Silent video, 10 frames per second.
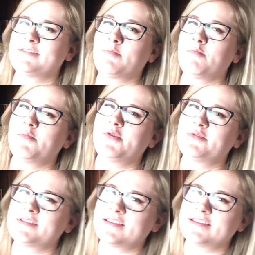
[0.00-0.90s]
is
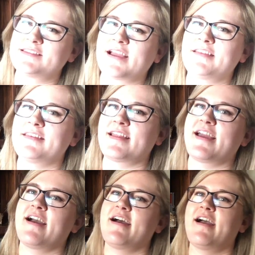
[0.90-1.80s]
mostly the side that I
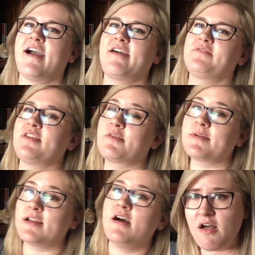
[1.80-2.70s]
have not
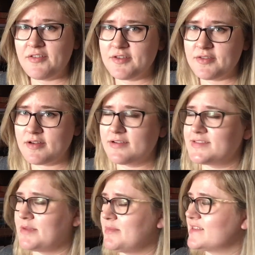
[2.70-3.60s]
read, although there are
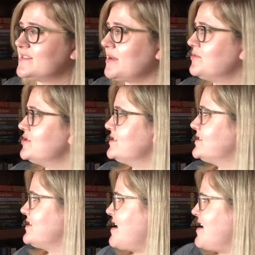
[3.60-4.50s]
some exceptions
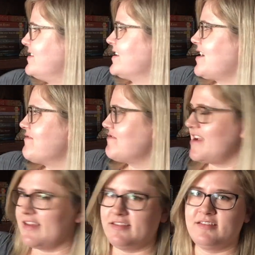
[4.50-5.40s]
to that, like I've
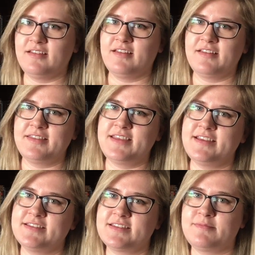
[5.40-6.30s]
read
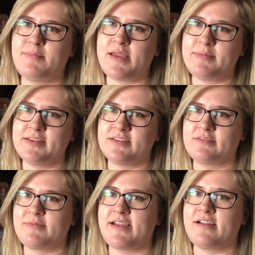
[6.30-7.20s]
these babies
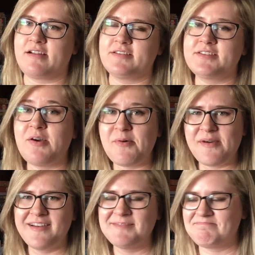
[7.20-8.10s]
right here. So
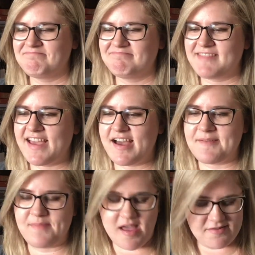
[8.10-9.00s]

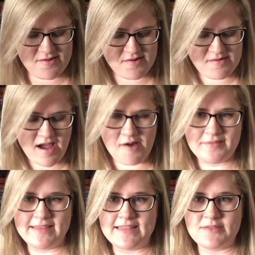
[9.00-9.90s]
yeah, I don't know how
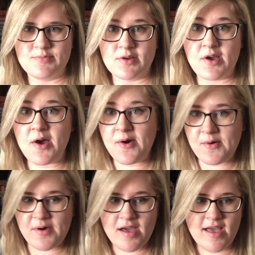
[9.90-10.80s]
this will
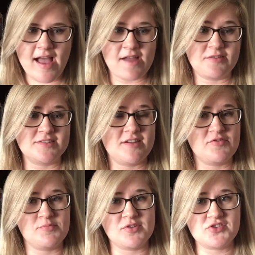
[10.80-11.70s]
go. I also have
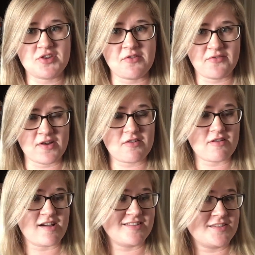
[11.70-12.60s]
a bookshelf
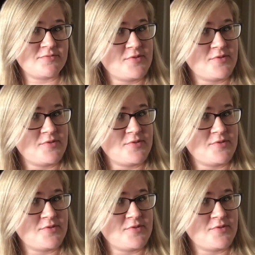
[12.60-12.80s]
across the